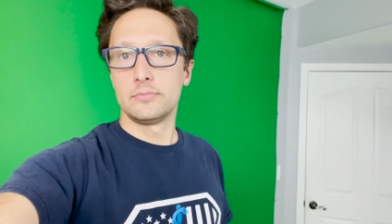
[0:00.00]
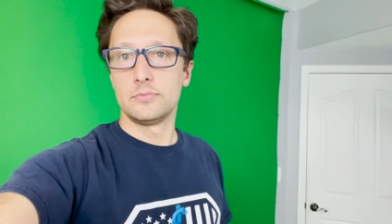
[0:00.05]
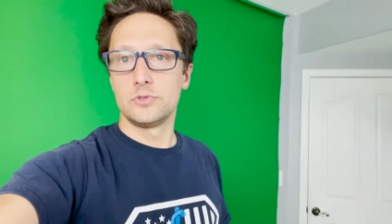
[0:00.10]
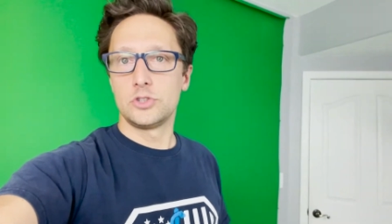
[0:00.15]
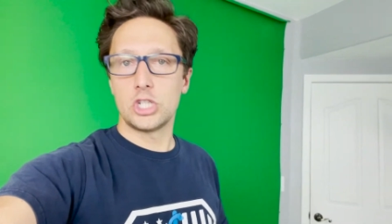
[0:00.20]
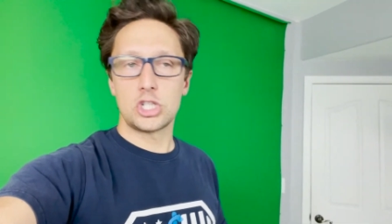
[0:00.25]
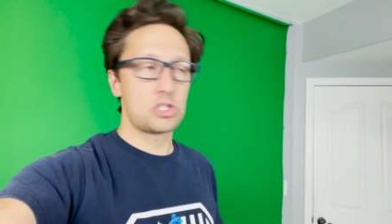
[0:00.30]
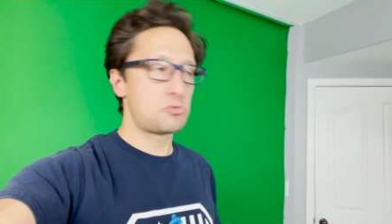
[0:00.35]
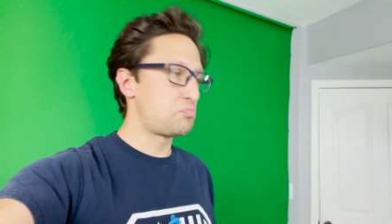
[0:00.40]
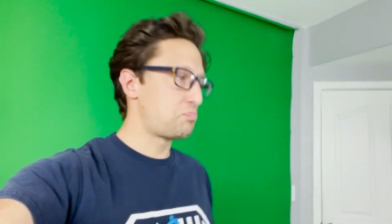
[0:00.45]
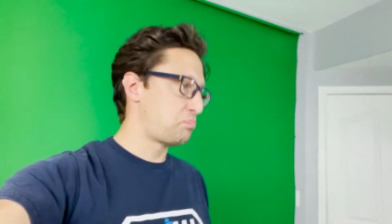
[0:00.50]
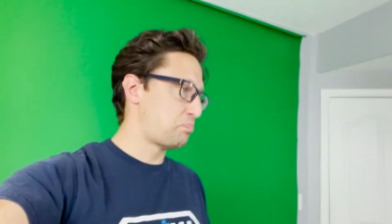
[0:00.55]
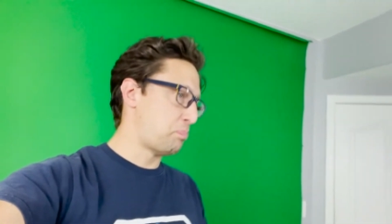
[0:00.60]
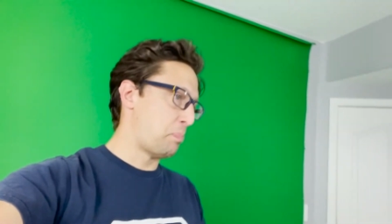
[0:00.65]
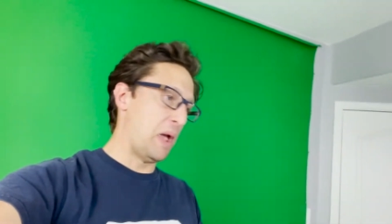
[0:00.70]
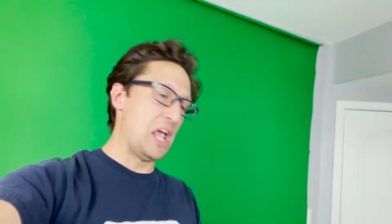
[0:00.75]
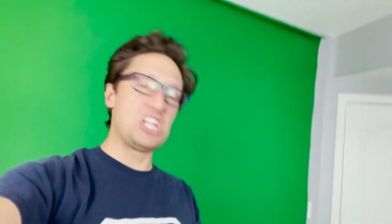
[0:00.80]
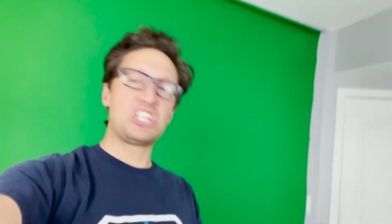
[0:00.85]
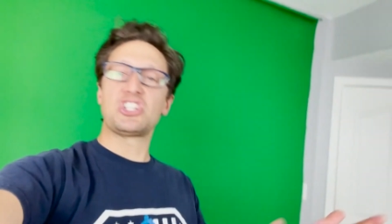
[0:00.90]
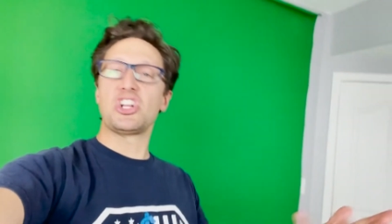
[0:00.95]
just
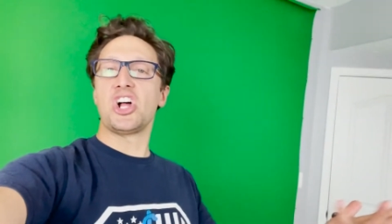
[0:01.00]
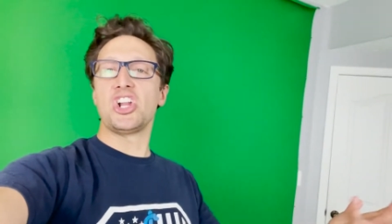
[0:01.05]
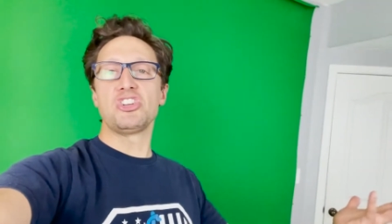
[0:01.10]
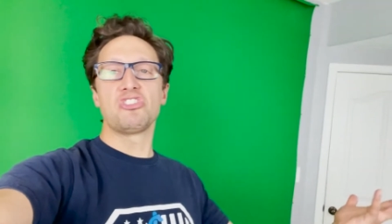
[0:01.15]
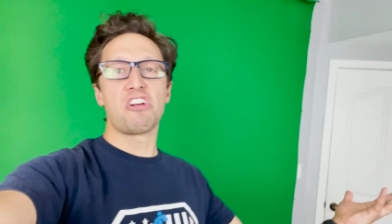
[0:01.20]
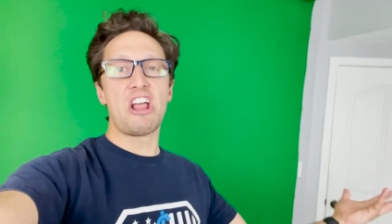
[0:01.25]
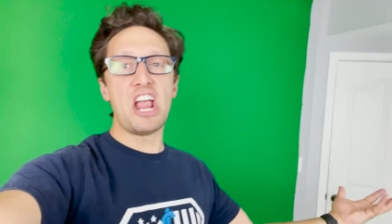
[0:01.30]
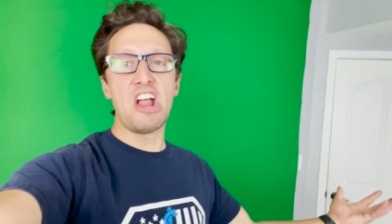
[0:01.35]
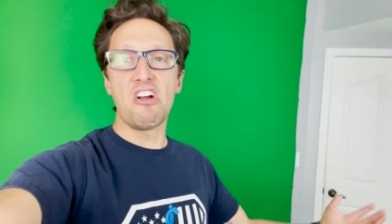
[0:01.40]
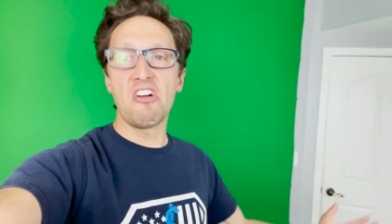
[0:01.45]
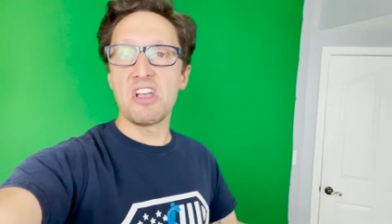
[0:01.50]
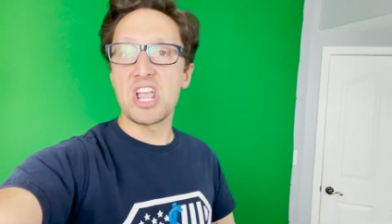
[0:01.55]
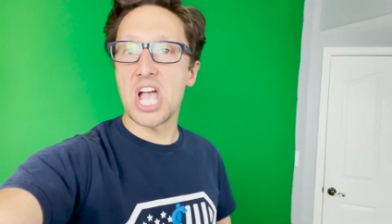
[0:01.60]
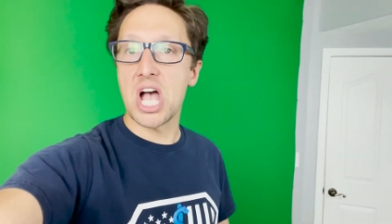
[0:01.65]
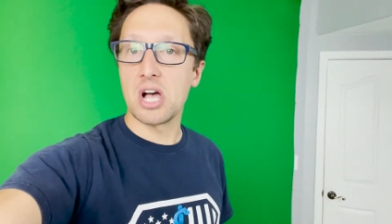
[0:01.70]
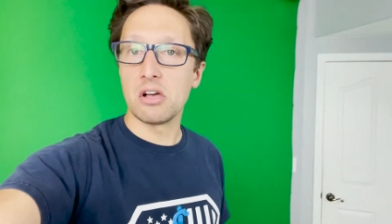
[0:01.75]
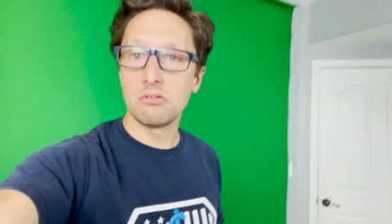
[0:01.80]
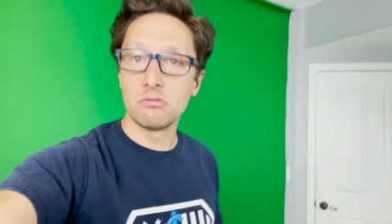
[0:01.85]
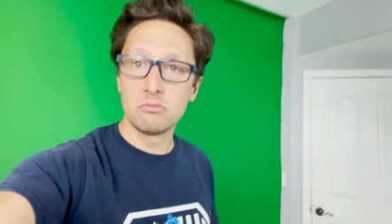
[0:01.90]
based on your area?